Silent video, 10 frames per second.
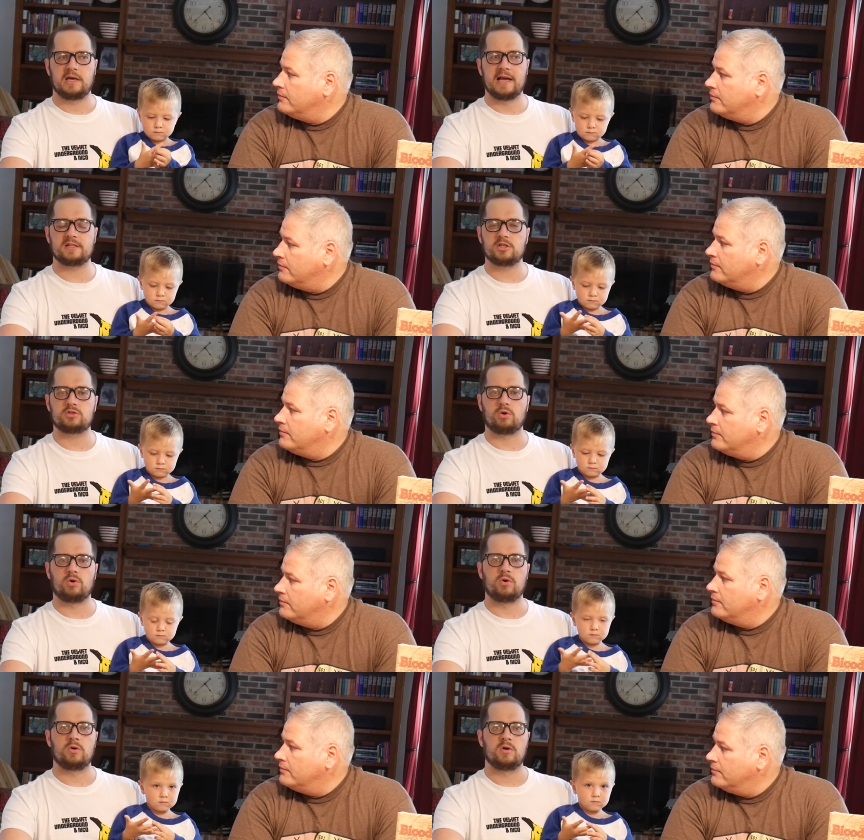Speaker 1: at the
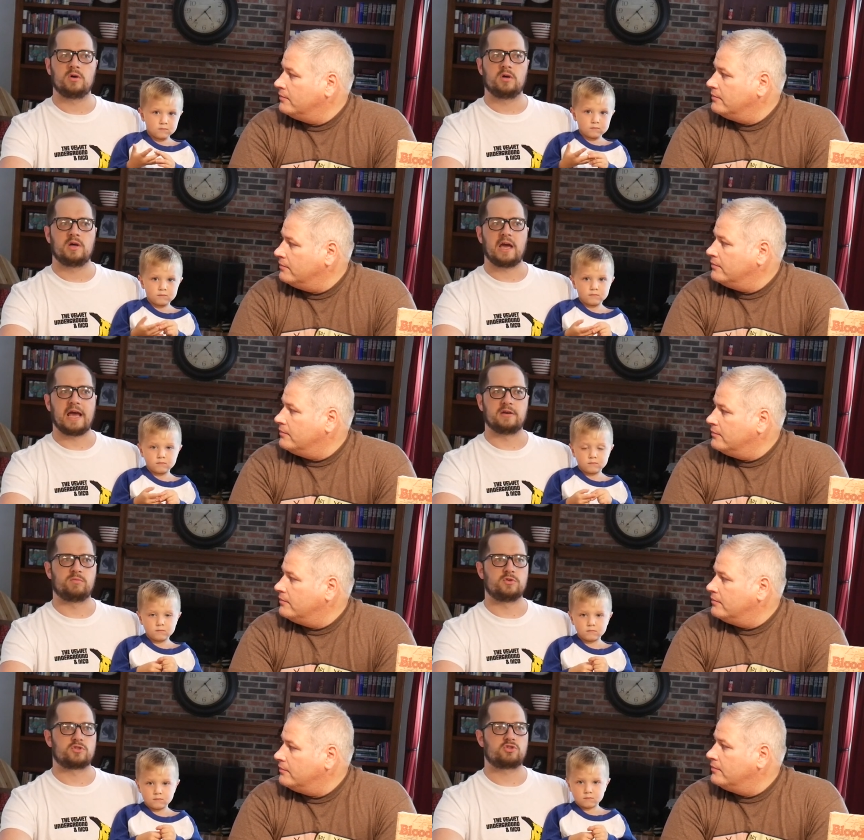door and
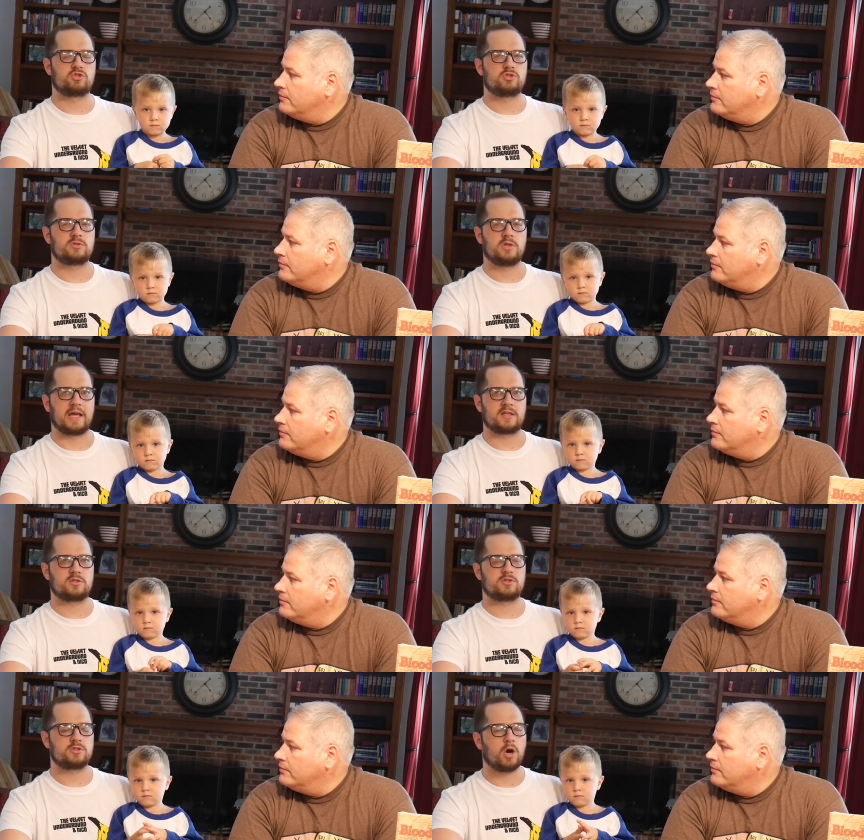was like
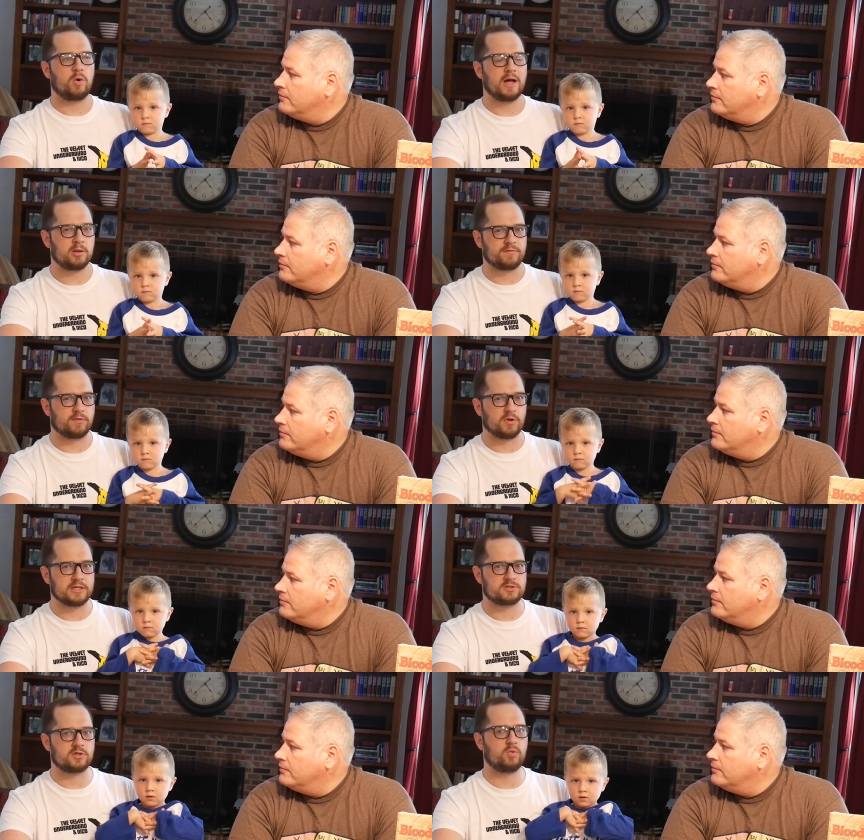so helpful
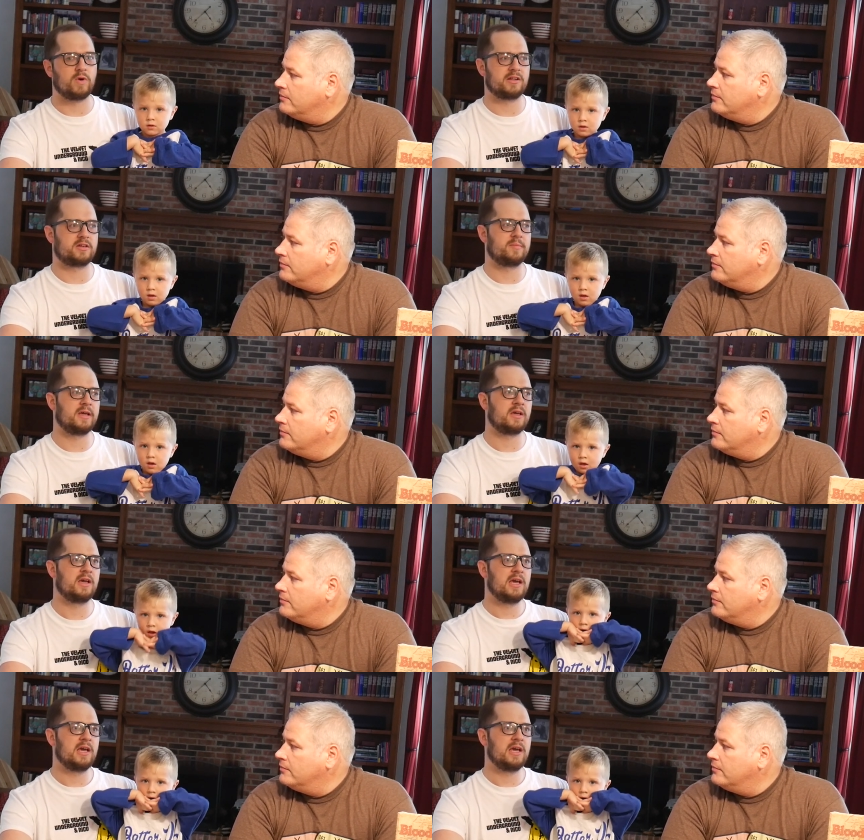and so welcoming.